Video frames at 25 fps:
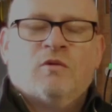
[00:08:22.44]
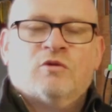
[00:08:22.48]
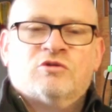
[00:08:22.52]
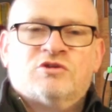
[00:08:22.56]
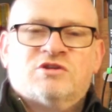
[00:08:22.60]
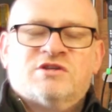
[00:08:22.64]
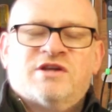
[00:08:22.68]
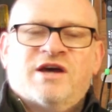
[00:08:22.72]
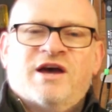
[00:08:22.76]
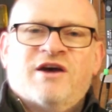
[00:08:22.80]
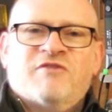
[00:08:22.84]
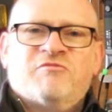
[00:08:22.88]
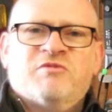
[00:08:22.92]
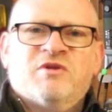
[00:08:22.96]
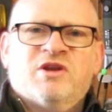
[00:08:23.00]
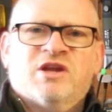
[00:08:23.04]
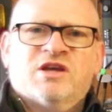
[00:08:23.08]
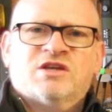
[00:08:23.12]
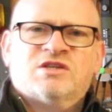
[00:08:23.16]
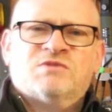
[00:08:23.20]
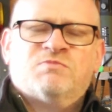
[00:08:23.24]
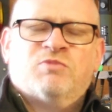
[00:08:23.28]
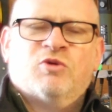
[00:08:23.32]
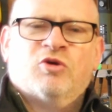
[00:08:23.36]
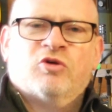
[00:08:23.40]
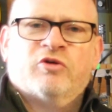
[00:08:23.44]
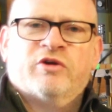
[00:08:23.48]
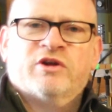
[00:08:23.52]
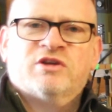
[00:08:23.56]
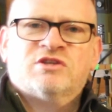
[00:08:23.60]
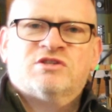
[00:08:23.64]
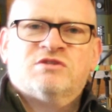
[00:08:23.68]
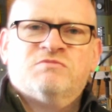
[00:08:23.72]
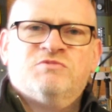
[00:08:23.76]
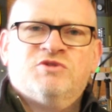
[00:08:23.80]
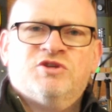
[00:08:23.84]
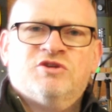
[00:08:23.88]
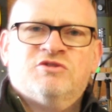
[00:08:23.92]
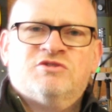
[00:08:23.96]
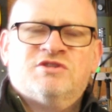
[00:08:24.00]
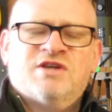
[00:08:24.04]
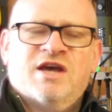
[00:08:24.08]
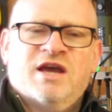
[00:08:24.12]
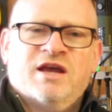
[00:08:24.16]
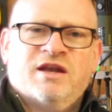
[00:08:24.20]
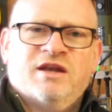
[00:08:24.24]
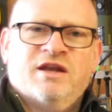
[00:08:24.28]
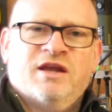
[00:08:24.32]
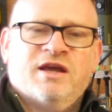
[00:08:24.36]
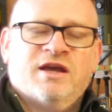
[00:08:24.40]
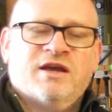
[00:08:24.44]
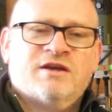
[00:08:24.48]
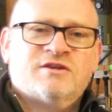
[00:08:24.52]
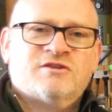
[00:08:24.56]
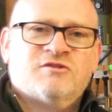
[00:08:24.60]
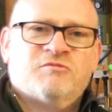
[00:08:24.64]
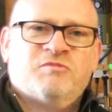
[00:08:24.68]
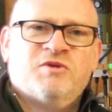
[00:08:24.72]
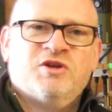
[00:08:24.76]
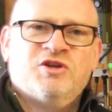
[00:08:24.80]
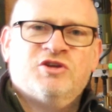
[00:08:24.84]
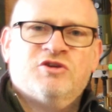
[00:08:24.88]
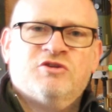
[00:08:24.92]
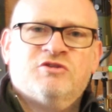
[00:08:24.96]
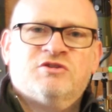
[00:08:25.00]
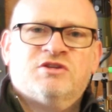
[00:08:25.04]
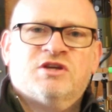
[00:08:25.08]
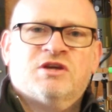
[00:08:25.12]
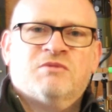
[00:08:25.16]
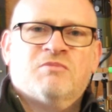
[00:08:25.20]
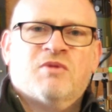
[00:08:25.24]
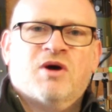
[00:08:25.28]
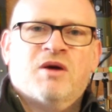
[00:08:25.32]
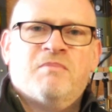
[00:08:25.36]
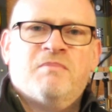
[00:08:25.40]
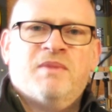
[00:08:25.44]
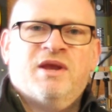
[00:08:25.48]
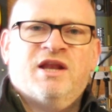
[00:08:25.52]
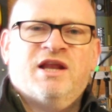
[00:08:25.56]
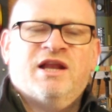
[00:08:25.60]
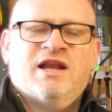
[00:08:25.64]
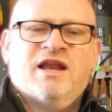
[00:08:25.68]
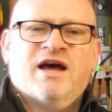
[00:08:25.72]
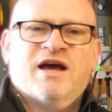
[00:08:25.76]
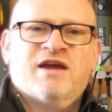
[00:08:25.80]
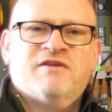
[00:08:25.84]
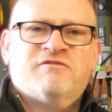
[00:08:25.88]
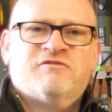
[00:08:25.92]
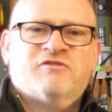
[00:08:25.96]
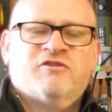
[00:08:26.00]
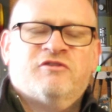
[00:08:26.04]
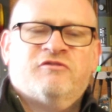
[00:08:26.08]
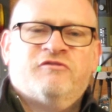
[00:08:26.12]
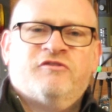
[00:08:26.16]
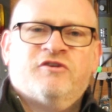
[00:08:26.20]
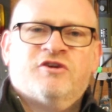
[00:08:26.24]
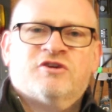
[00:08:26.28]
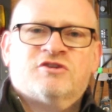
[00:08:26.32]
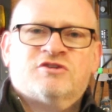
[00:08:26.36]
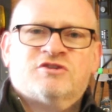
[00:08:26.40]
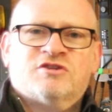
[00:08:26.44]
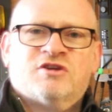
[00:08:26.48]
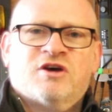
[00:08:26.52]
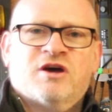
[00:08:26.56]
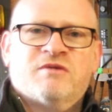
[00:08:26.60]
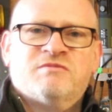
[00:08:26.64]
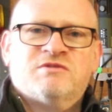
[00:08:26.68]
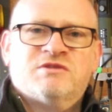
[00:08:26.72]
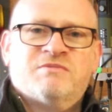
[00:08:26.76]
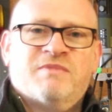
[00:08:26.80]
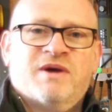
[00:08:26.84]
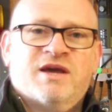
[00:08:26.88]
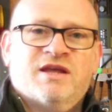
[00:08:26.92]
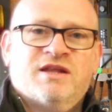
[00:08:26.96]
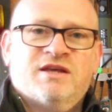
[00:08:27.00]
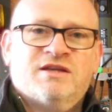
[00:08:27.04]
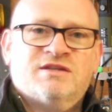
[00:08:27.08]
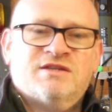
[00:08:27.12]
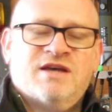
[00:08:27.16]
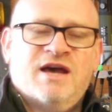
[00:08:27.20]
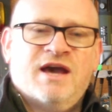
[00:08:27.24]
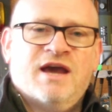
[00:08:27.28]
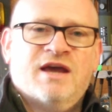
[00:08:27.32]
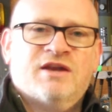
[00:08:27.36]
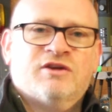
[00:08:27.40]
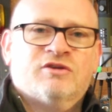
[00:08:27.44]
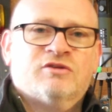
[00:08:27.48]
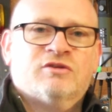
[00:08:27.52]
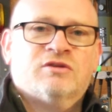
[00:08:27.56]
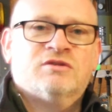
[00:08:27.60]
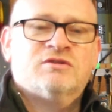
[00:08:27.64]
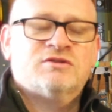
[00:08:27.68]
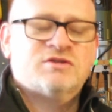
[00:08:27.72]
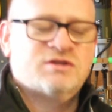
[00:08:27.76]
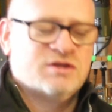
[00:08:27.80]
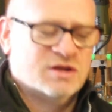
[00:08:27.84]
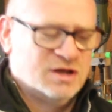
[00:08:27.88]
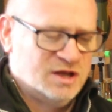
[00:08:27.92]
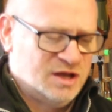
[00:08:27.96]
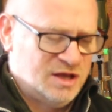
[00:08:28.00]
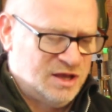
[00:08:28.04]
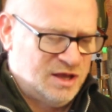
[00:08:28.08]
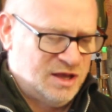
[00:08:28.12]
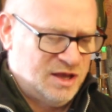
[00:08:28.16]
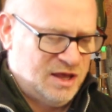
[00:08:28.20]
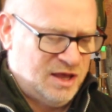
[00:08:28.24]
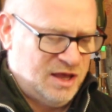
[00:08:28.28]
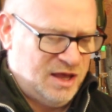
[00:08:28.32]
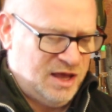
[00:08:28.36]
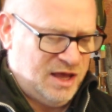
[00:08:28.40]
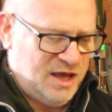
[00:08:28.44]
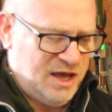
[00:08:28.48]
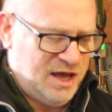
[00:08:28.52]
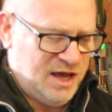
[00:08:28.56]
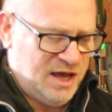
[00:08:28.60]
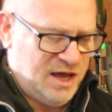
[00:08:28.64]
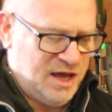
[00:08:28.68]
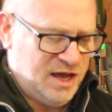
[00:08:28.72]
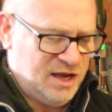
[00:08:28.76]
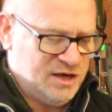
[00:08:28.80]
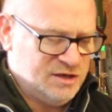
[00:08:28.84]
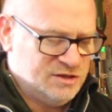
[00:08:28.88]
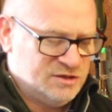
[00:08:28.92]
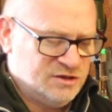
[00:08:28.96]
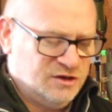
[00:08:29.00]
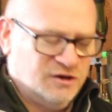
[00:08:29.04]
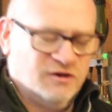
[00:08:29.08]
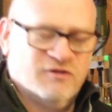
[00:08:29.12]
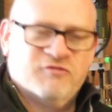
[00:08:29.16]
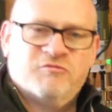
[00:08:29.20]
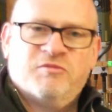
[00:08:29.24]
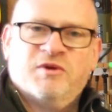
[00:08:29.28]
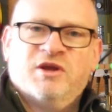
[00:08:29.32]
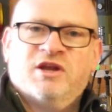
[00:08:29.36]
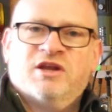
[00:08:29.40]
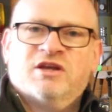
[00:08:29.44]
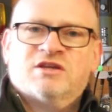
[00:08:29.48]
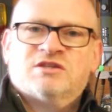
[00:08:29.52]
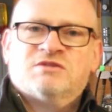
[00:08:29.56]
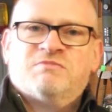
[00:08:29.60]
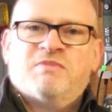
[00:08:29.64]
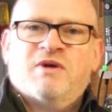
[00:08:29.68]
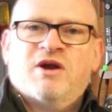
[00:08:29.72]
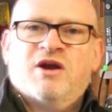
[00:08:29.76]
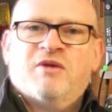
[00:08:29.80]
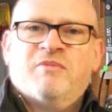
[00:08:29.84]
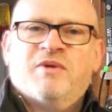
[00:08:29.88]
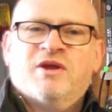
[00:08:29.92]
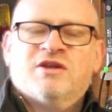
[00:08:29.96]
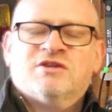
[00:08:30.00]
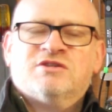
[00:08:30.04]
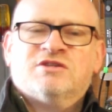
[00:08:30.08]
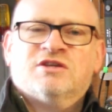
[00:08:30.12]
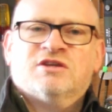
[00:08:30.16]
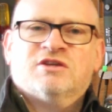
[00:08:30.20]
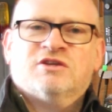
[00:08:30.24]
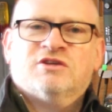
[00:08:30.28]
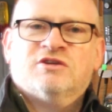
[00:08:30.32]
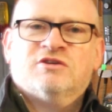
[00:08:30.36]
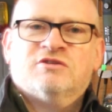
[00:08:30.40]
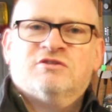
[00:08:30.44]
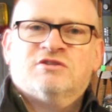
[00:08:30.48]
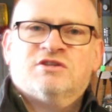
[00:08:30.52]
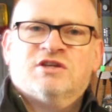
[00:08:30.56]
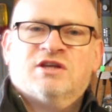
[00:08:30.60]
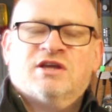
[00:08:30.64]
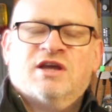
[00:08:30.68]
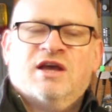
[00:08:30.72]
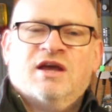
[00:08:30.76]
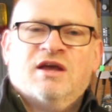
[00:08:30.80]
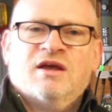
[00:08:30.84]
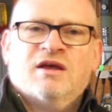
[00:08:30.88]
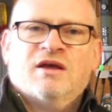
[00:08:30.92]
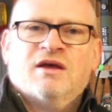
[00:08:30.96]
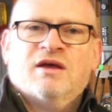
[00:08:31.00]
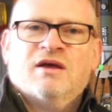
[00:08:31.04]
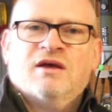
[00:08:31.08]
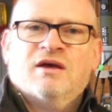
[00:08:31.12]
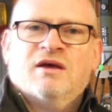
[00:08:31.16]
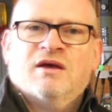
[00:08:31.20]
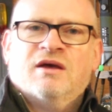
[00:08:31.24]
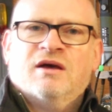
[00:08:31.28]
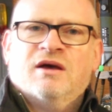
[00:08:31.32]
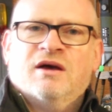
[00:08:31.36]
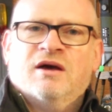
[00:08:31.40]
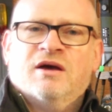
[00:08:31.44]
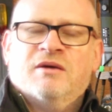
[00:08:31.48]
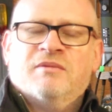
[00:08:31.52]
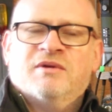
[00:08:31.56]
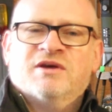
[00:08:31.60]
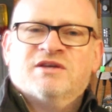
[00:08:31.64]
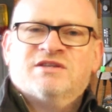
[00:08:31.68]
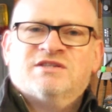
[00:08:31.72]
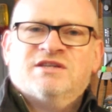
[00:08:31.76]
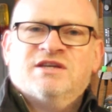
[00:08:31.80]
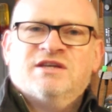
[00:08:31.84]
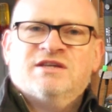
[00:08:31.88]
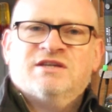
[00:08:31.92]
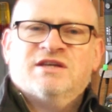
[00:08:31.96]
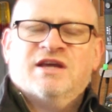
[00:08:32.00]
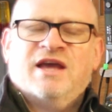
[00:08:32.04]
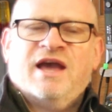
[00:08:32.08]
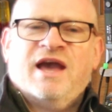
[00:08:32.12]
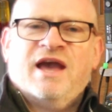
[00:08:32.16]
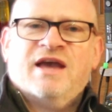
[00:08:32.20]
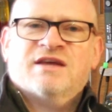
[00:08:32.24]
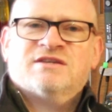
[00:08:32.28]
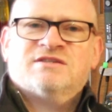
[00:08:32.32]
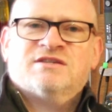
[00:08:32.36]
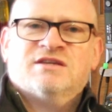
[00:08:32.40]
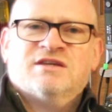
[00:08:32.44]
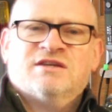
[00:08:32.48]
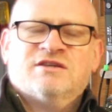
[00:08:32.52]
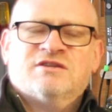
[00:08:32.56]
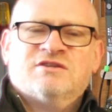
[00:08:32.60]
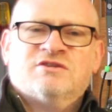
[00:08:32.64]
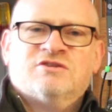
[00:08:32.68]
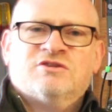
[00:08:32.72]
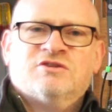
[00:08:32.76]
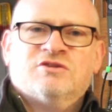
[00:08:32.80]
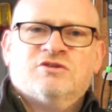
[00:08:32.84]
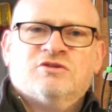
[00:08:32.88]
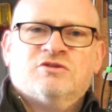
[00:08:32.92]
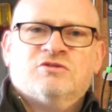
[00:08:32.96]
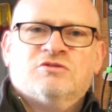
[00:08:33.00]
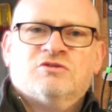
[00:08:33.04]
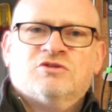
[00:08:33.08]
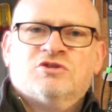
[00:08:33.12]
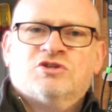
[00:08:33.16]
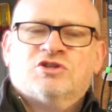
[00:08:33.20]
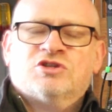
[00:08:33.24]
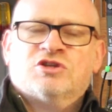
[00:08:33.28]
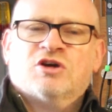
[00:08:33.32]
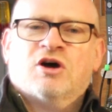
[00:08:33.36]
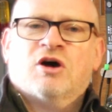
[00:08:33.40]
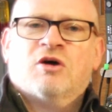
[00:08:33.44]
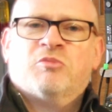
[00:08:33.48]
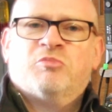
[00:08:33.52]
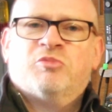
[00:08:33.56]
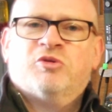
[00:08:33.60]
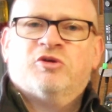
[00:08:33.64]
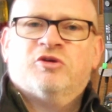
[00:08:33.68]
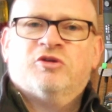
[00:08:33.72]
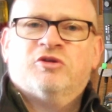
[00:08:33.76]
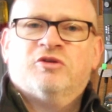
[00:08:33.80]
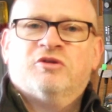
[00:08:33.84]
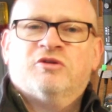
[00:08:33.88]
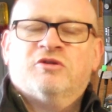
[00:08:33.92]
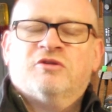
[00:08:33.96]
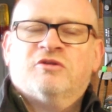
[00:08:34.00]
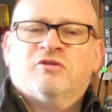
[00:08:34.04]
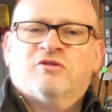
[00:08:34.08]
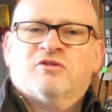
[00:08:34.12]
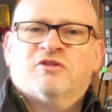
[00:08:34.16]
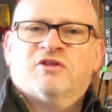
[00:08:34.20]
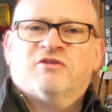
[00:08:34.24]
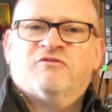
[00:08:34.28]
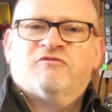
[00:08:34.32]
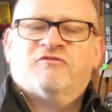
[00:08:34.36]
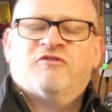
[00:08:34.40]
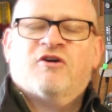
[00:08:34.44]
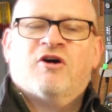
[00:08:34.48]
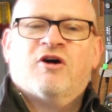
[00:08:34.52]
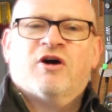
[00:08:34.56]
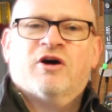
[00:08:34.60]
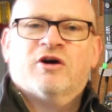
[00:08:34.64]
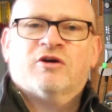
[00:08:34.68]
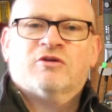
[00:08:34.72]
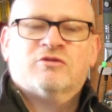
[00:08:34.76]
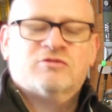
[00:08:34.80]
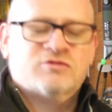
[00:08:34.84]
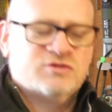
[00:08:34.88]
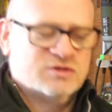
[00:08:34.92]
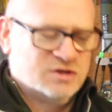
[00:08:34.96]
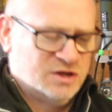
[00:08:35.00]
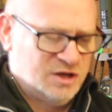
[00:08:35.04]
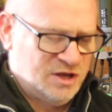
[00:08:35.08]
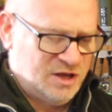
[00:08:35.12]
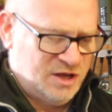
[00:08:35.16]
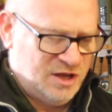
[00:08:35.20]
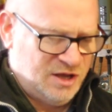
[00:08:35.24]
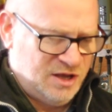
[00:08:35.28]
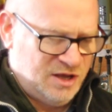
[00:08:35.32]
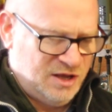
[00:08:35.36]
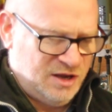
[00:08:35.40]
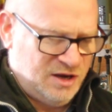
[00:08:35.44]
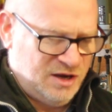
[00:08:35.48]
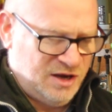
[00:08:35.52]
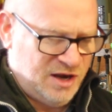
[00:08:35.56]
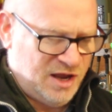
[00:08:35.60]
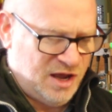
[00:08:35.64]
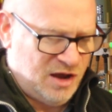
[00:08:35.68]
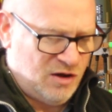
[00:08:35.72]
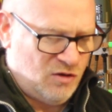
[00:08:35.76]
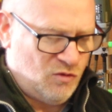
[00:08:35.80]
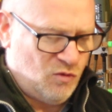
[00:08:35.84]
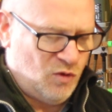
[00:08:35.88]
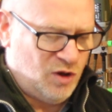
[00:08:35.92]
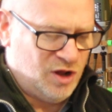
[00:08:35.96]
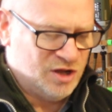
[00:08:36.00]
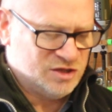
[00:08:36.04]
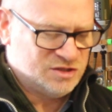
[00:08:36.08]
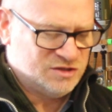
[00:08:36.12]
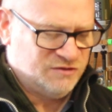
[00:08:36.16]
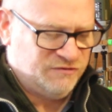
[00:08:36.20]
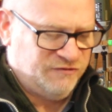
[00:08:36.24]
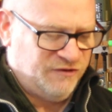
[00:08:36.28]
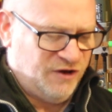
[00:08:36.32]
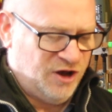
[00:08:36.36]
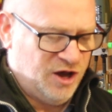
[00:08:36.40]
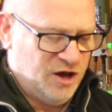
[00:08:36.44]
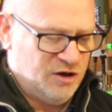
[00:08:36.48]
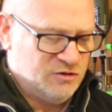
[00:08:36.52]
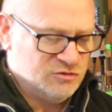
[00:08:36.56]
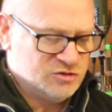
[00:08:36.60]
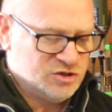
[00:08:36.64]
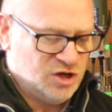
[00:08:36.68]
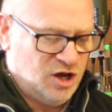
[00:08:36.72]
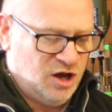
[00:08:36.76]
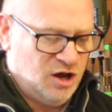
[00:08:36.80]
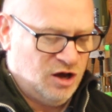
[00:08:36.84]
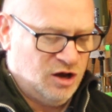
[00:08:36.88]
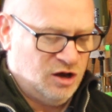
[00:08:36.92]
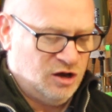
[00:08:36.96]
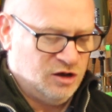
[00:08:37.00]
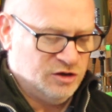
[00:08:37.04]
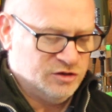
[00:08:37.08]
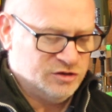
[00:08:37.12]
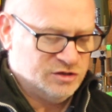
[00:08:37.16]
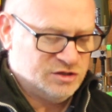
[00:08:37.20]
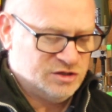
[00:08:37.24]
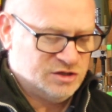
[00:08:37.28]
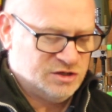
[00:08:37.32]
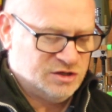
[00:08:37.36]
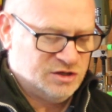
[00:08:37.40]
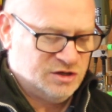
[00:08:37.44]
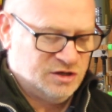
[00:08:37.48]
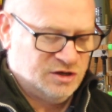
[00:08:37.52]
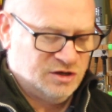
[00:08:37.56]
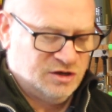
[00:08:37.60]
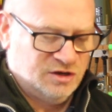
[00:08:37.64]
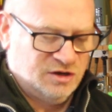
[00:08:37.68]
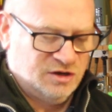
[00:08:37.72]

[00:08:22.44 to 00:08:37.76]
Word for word: Well, today I've been exploring some new techniques. I've been using my mini lathe for the first time to make these handles, and I've been experimenting using um, acetic acid to sharpen the files. Now, whilst the files aren't,